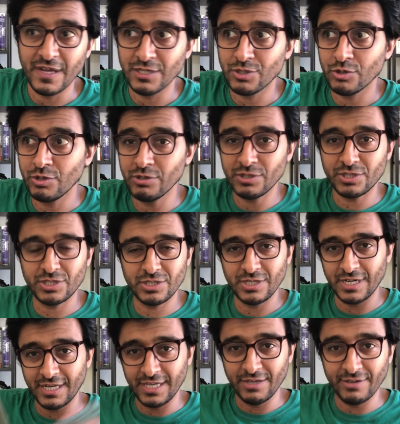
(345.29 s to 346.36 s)
So you're
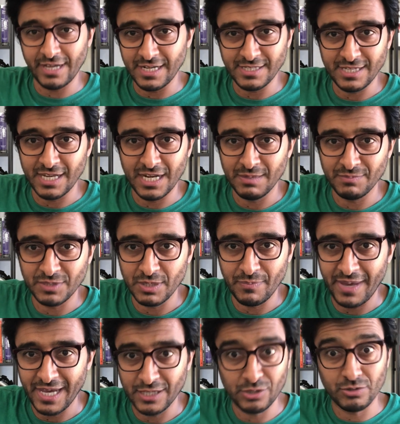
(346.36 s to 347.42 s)
gonna see an empty
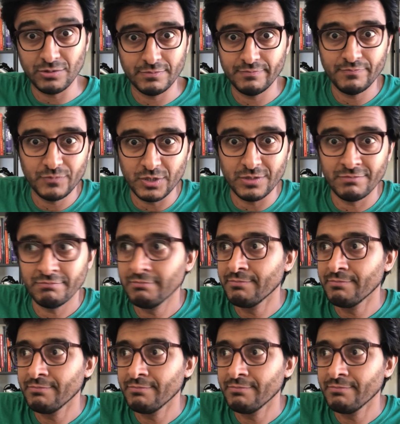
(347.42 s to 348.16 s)
page or just